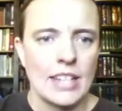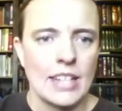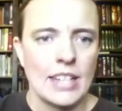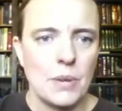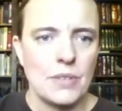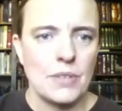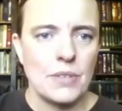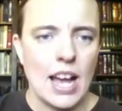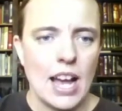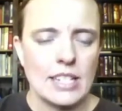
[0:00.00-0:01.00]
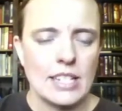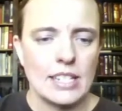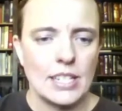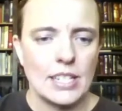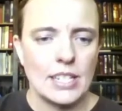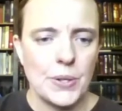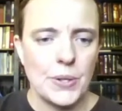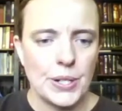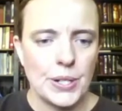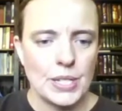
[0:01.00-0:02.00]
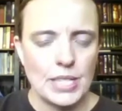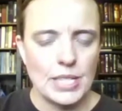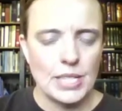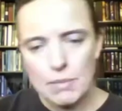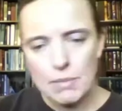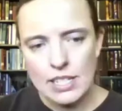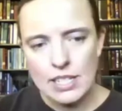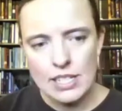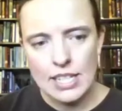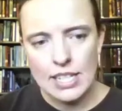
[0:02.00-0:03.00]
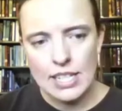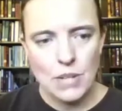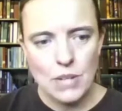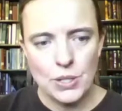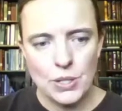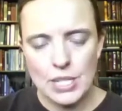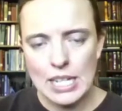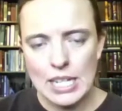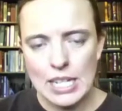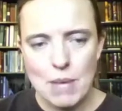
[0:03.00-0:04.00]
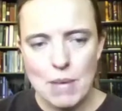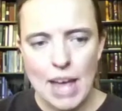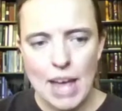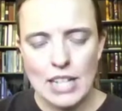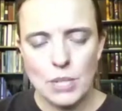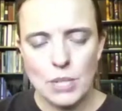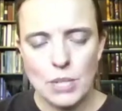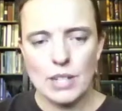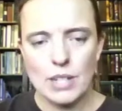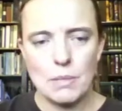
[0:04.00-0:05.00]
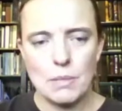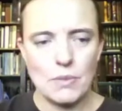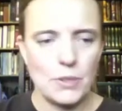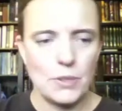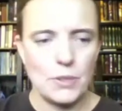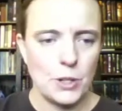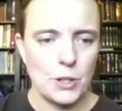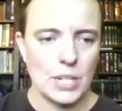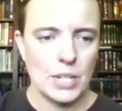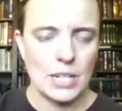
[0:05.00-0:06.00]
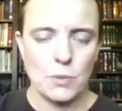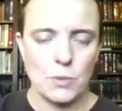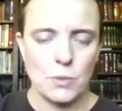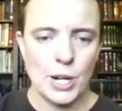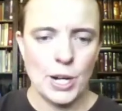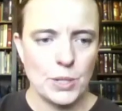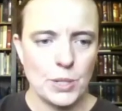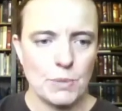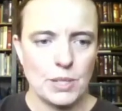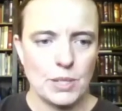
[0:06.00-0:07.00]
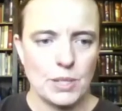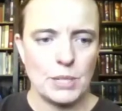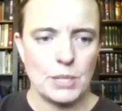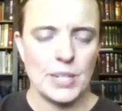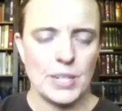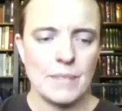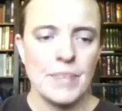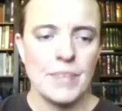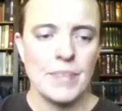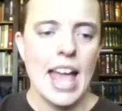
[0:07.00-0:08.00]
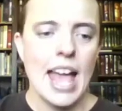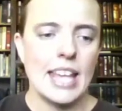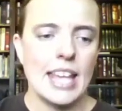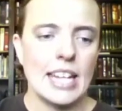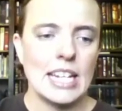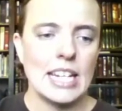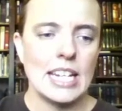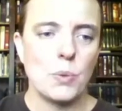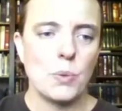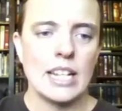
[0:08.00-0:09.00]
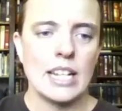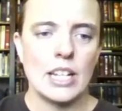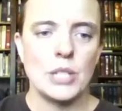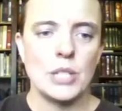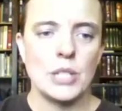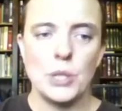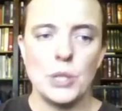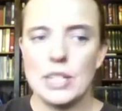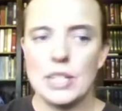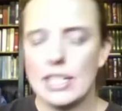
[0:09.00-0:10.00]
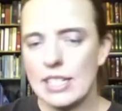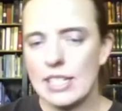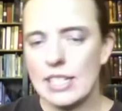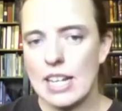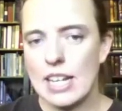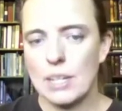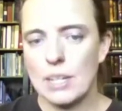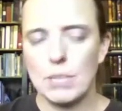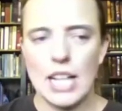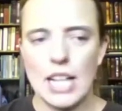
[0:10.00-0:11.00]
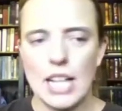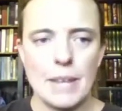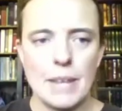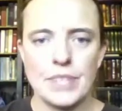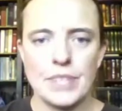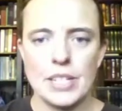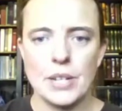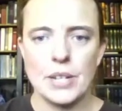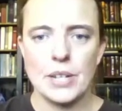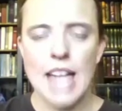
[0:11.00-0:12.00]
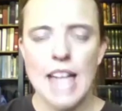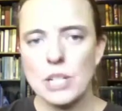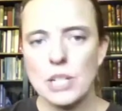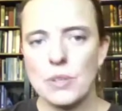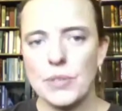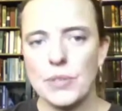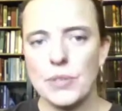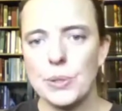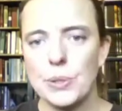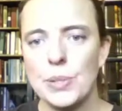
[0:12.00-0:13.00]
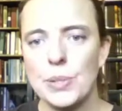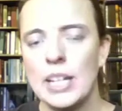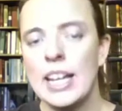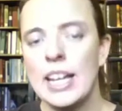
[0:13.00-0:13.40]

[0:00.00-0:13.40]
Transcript: So we've got your syllabus and schedule. Just keep coming back to welcome if you forget where we're supposed to be doing. And then each week a new unit is going to apply. So statics review,